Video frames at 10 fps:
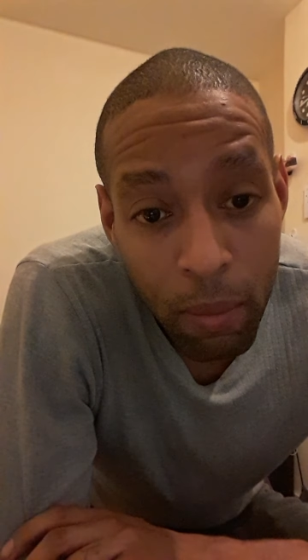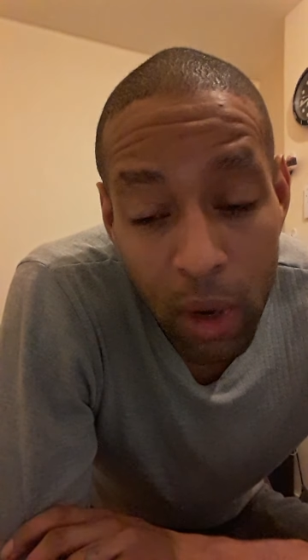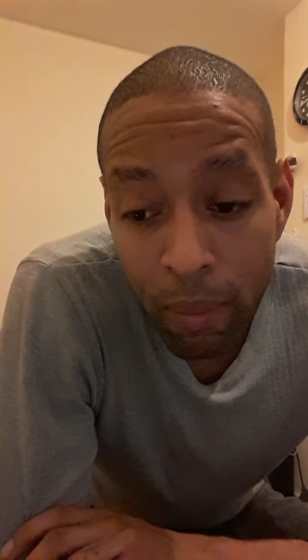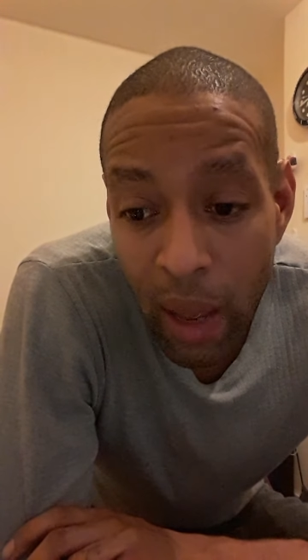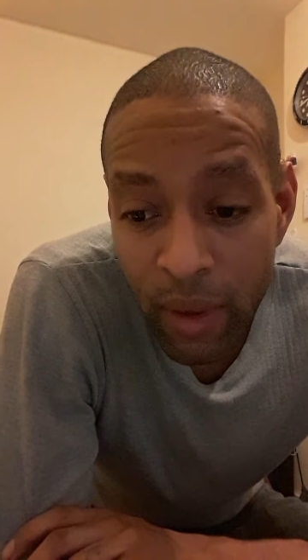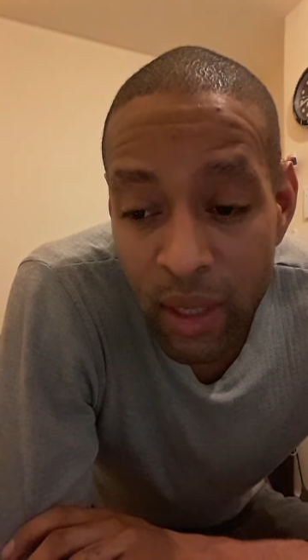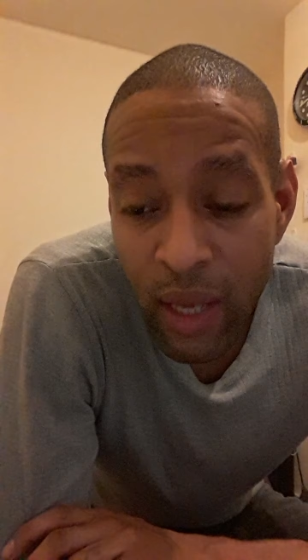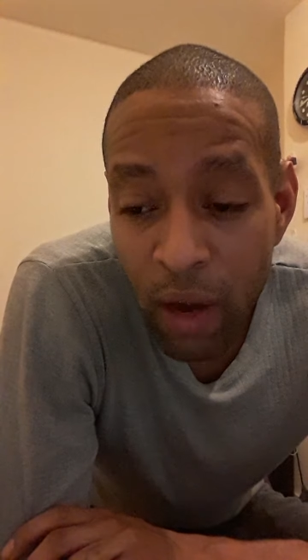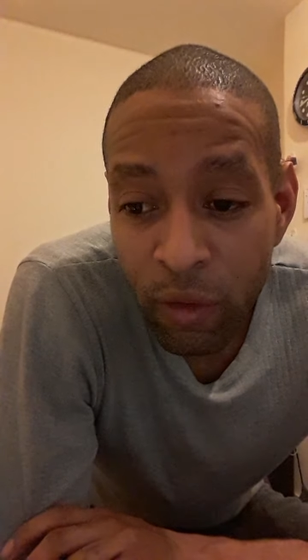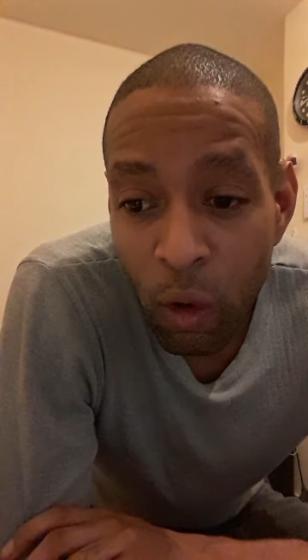But the Bible says,
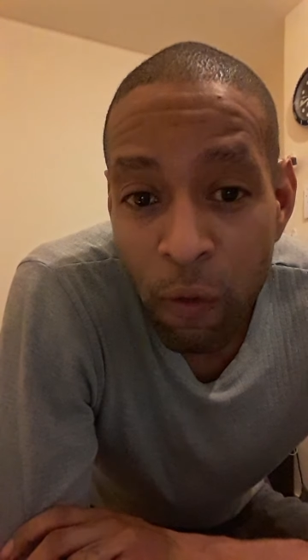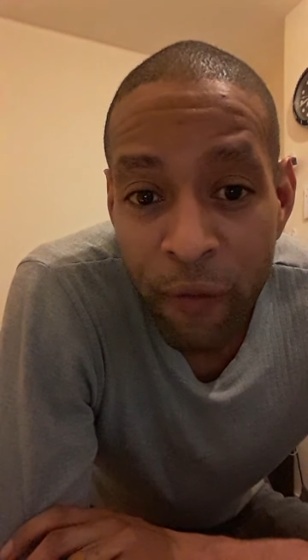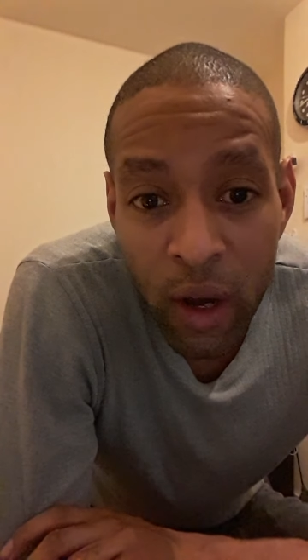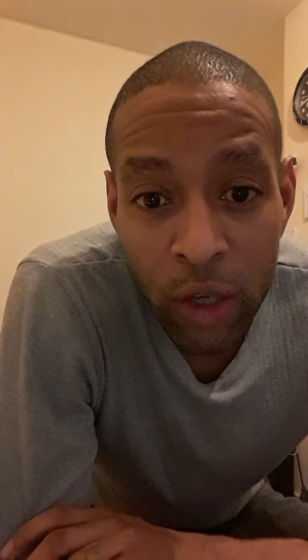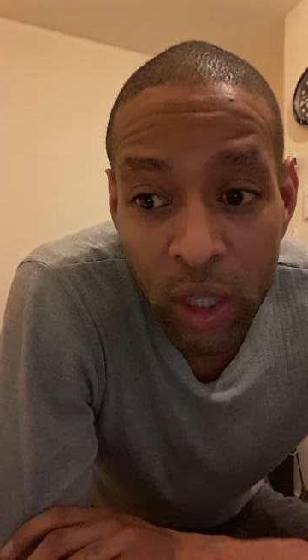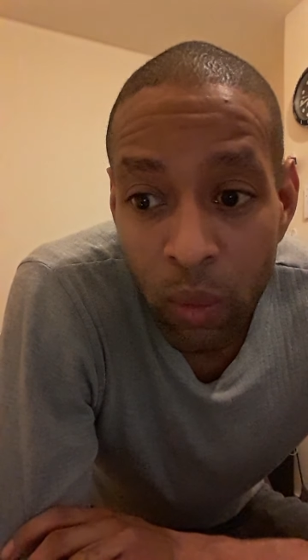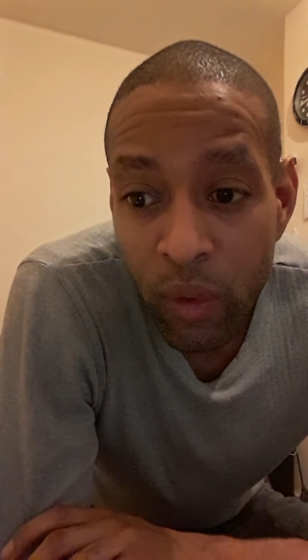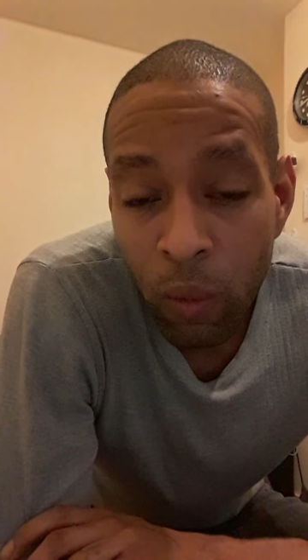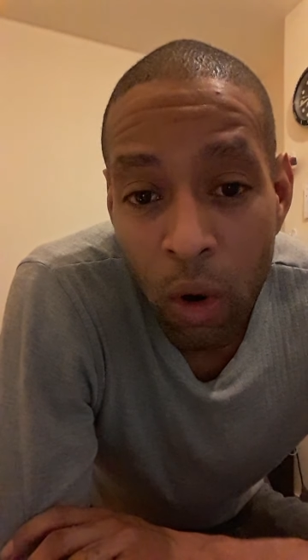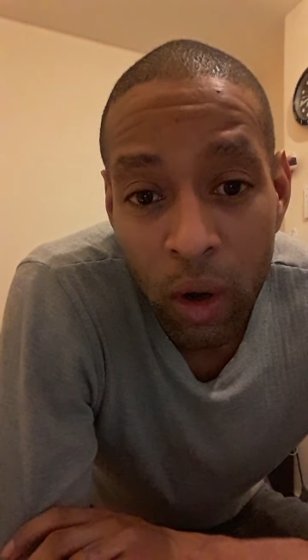have no fellowship with
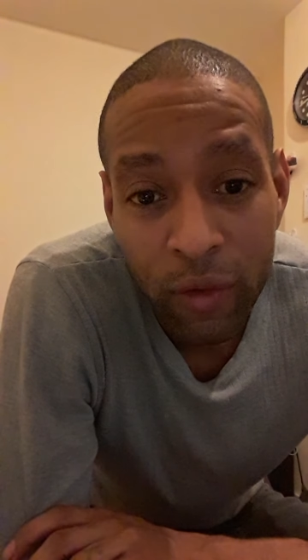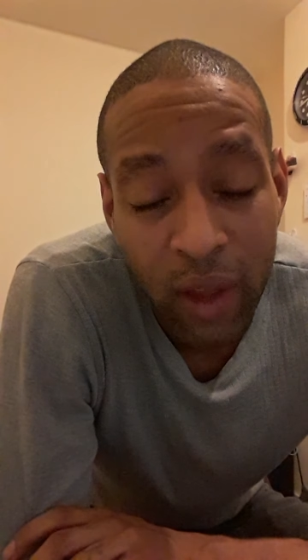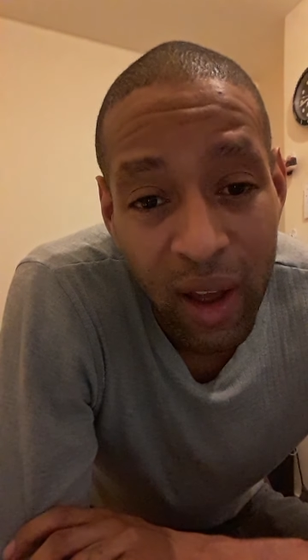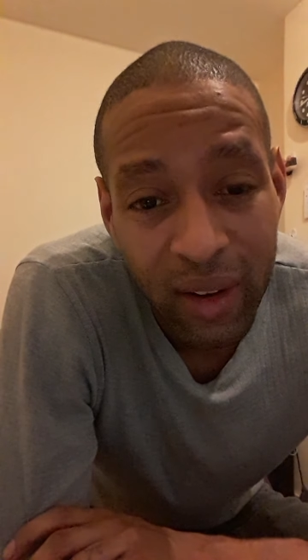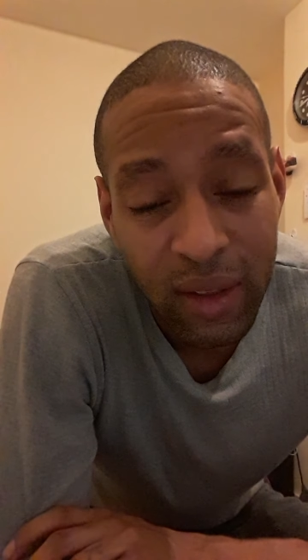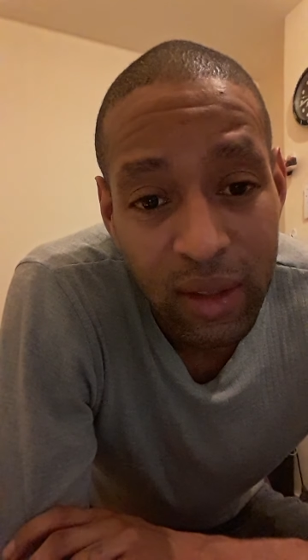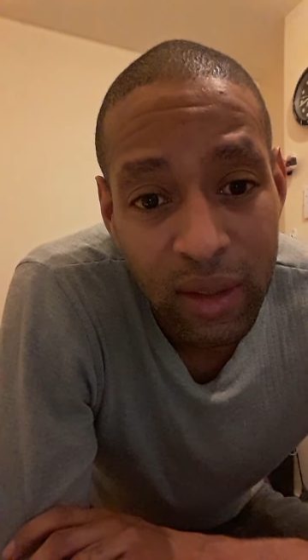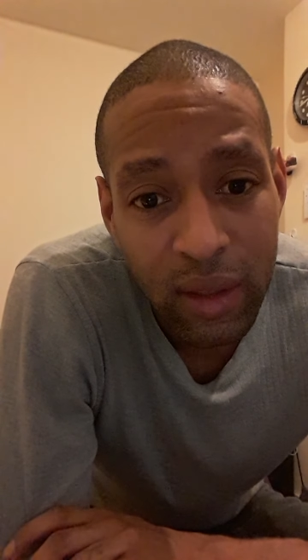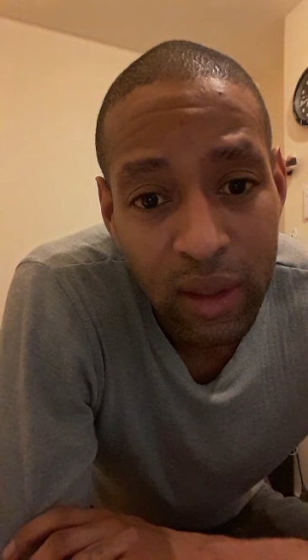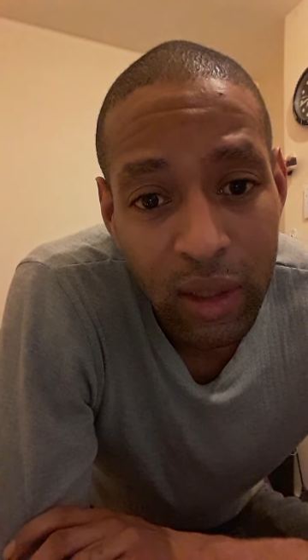the work of darkness,
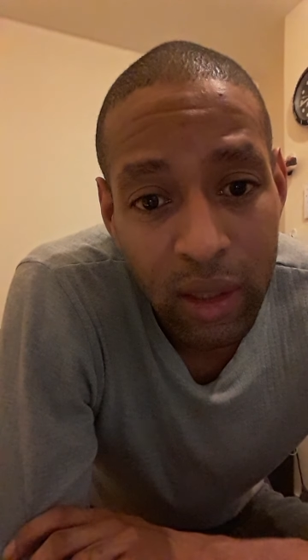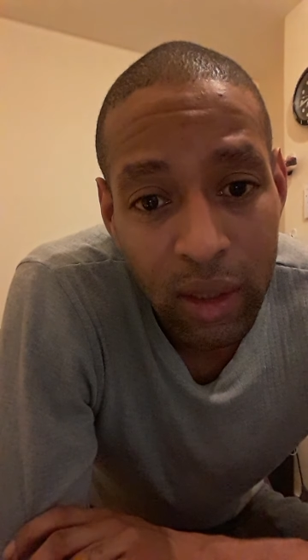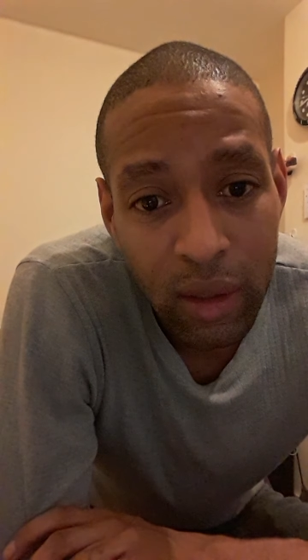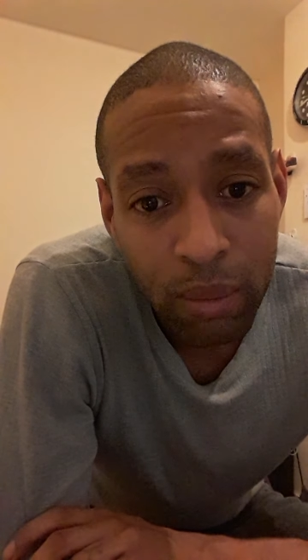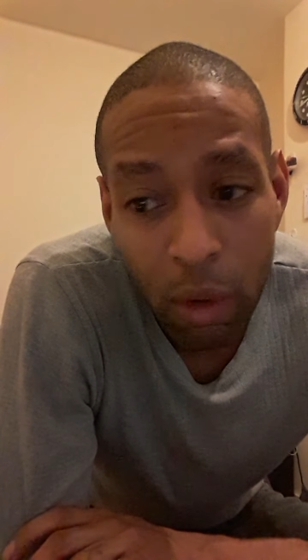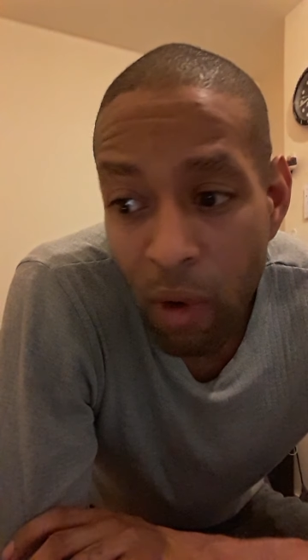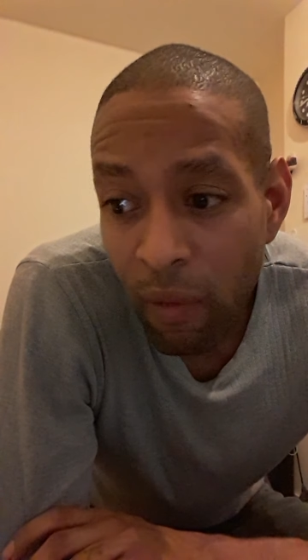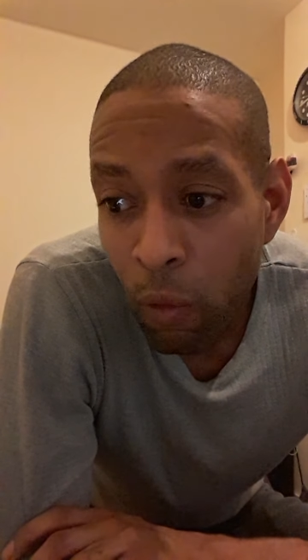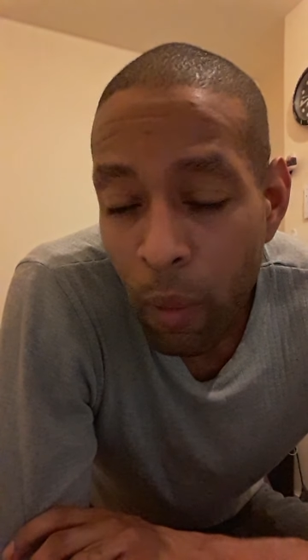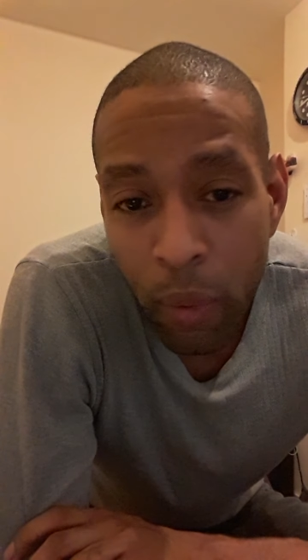but
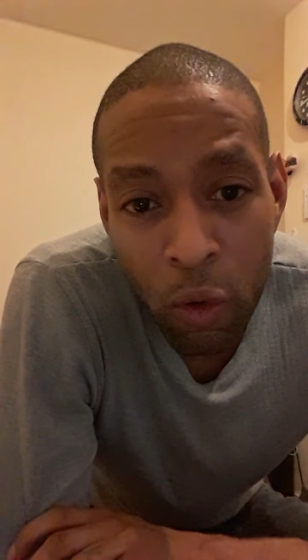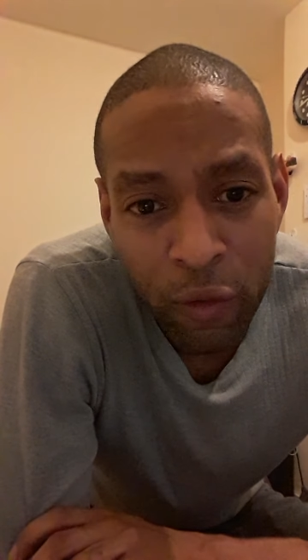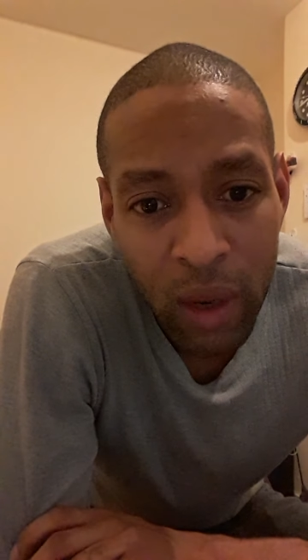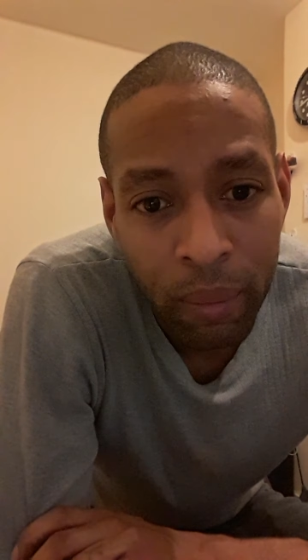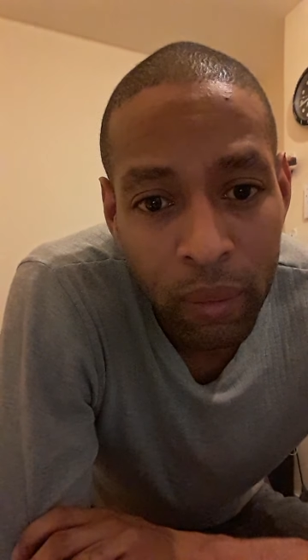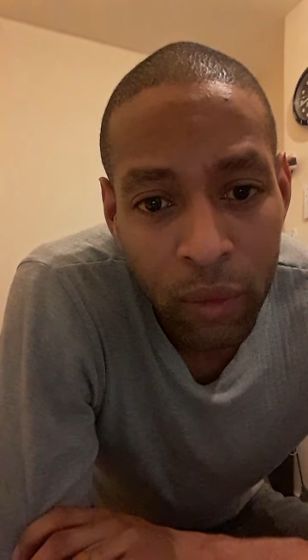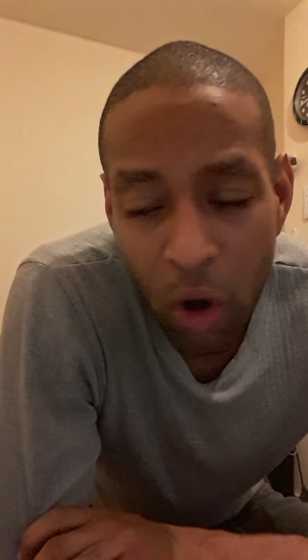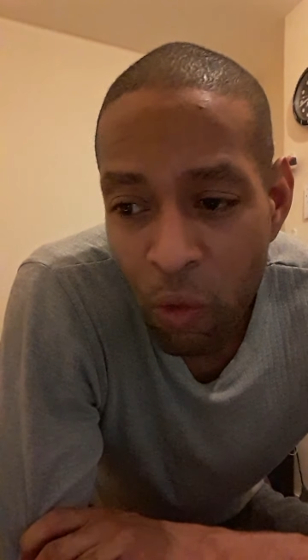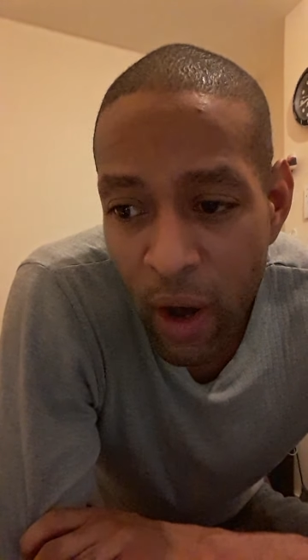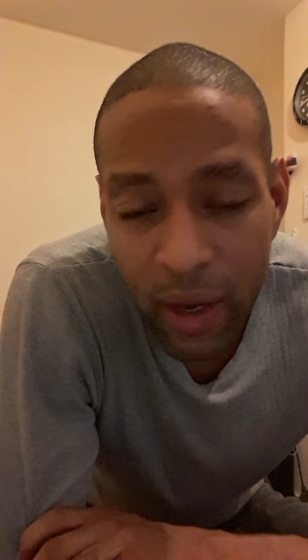rather reprove them
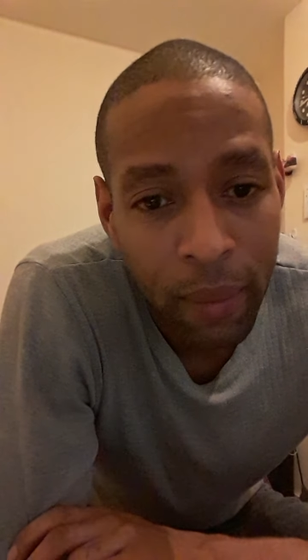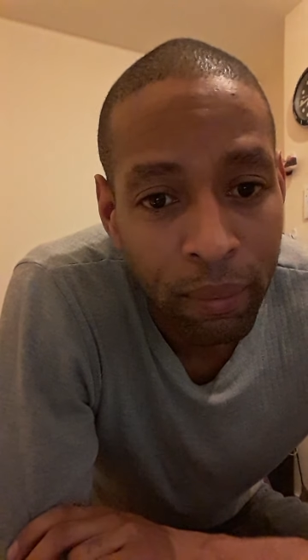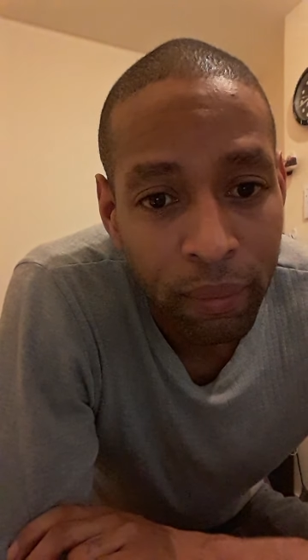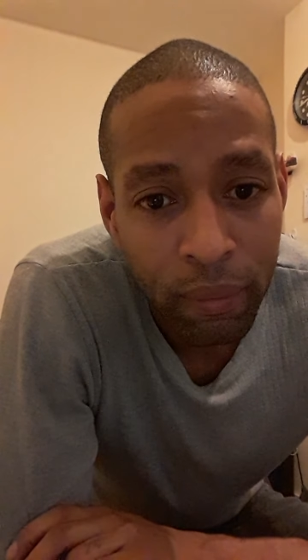correct them,